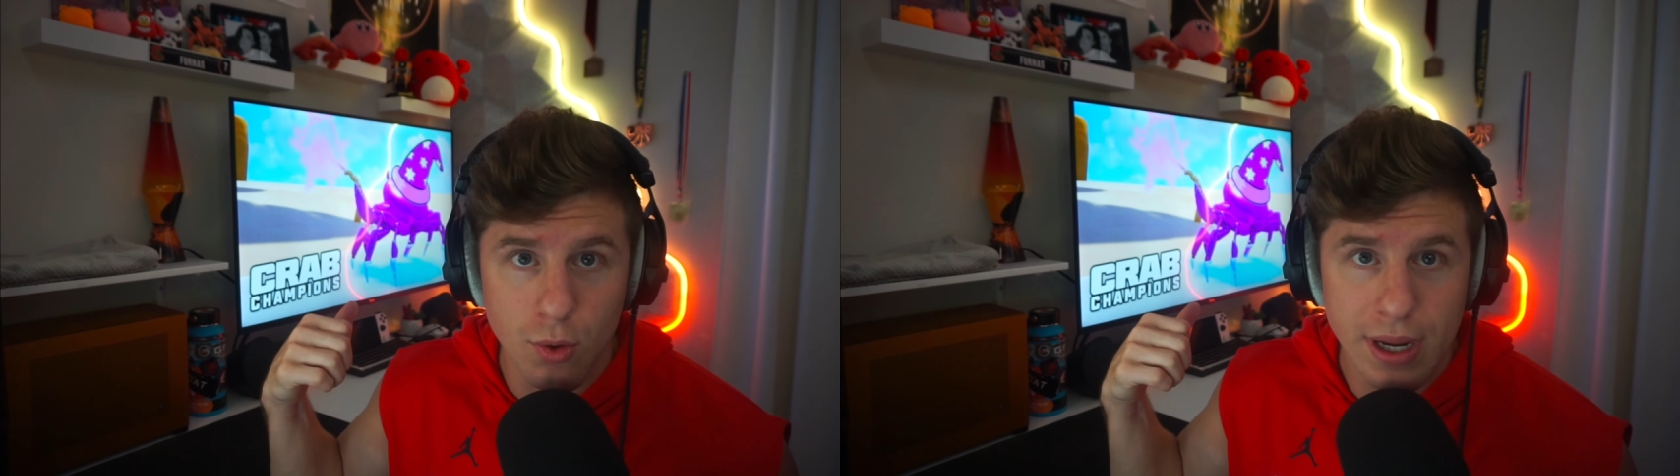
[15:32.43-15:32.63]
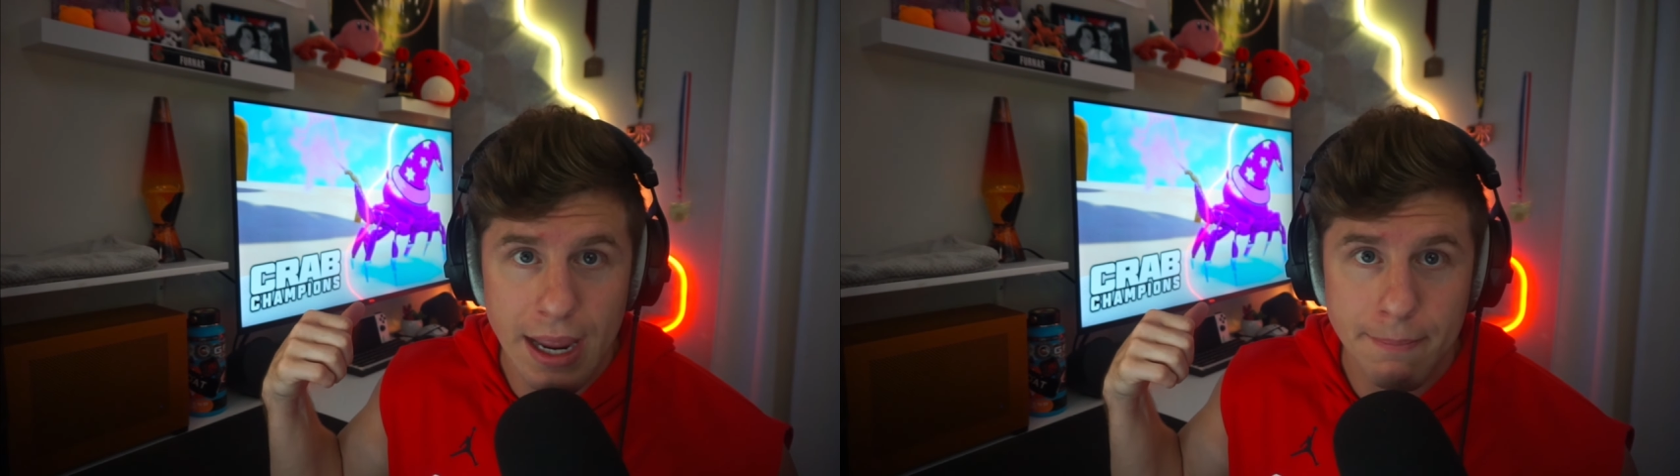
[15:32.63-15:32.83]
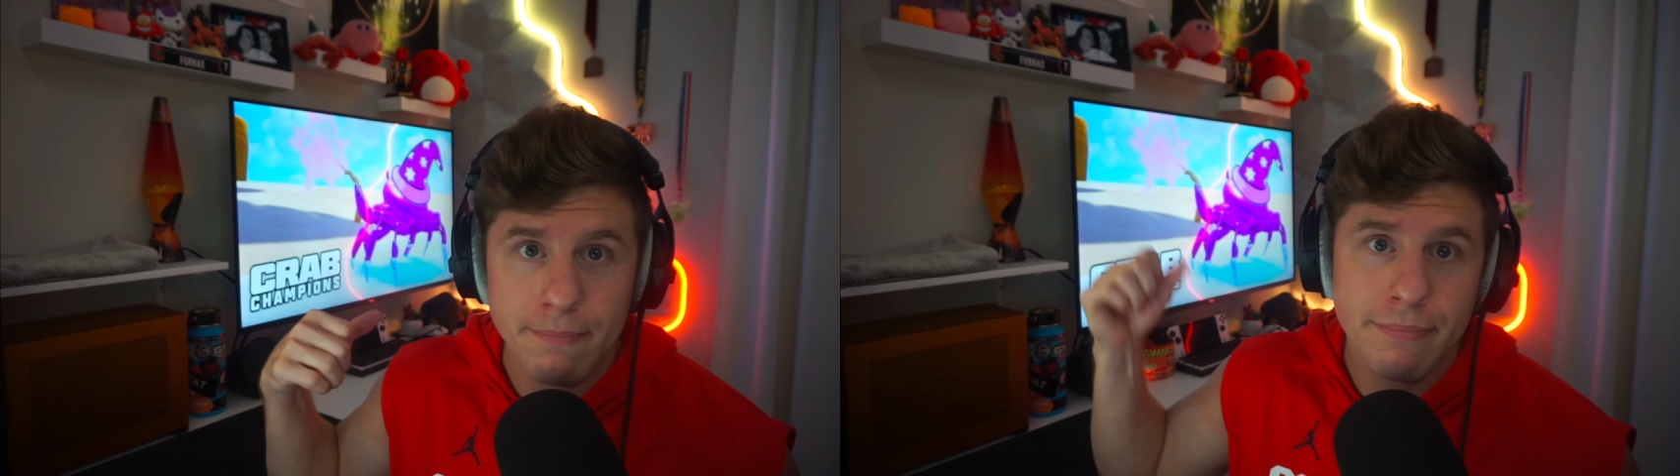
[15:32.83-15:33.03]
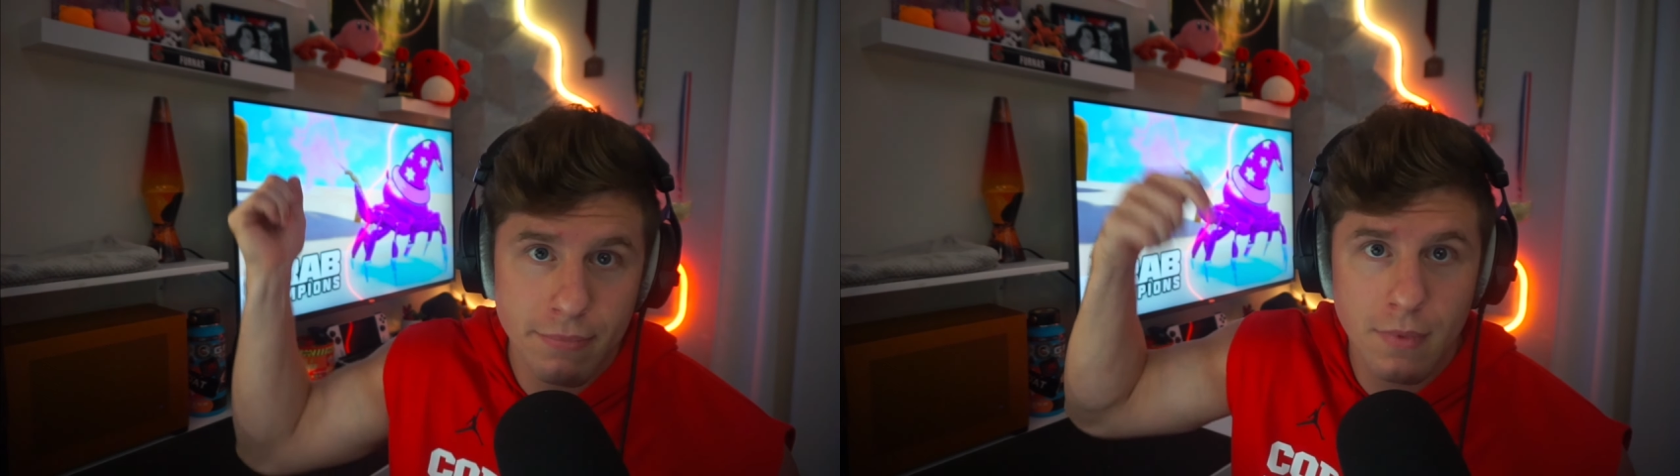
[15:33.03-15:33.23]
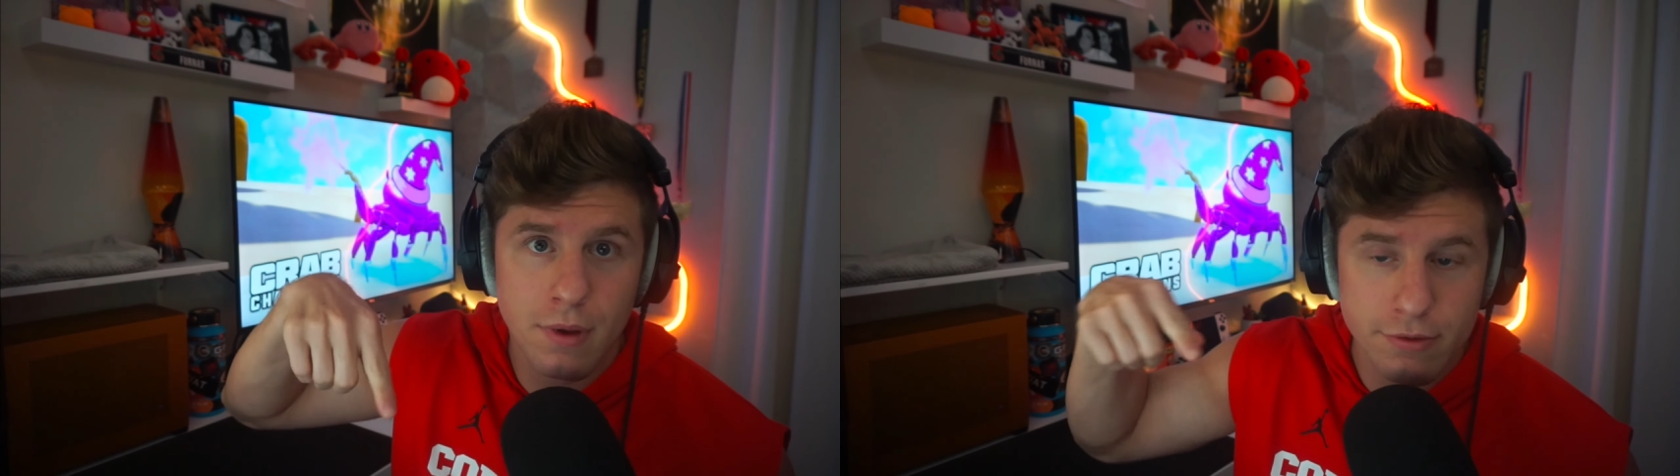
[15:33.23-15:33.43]
okay?
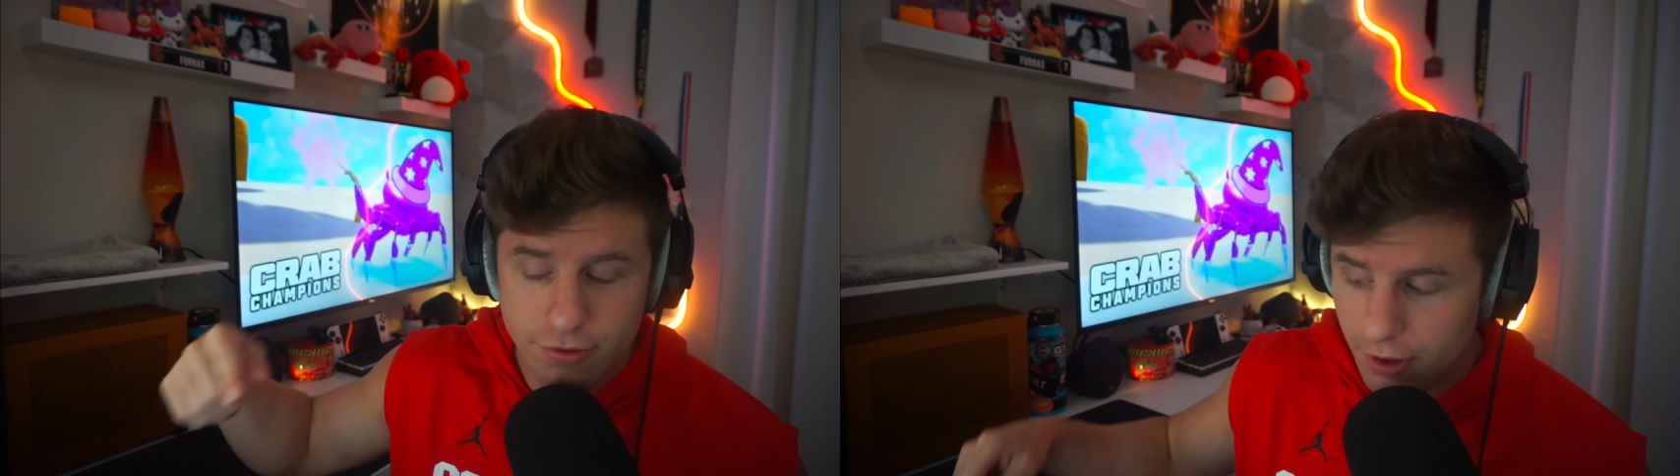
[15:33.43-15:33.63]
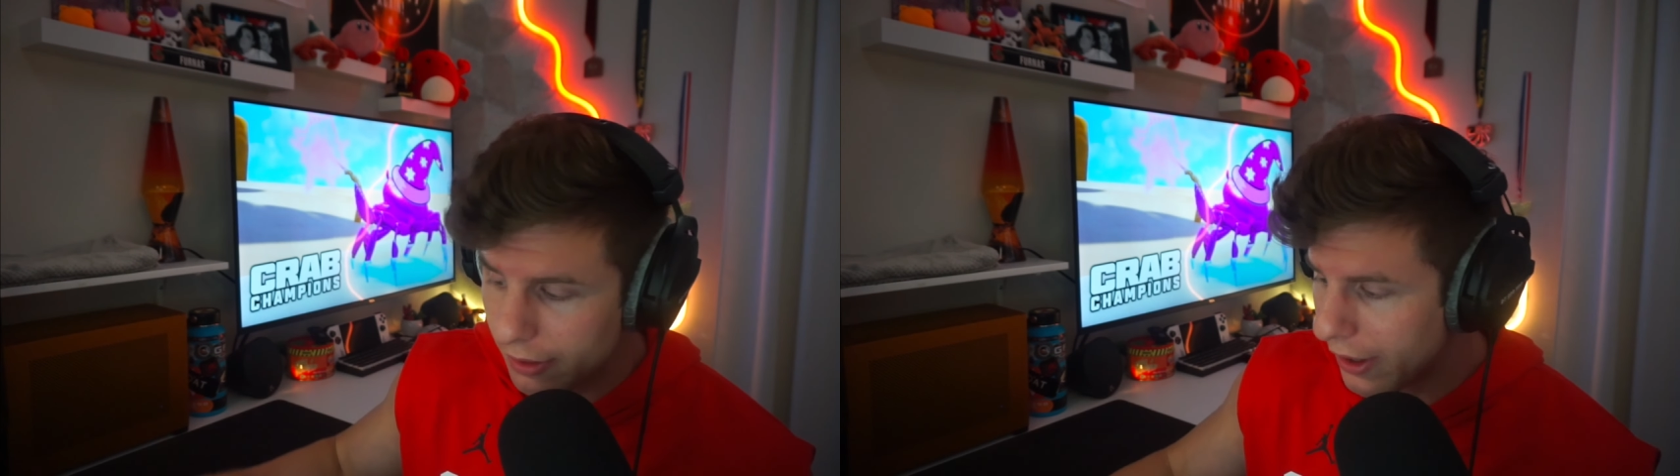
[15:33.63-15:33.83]
See you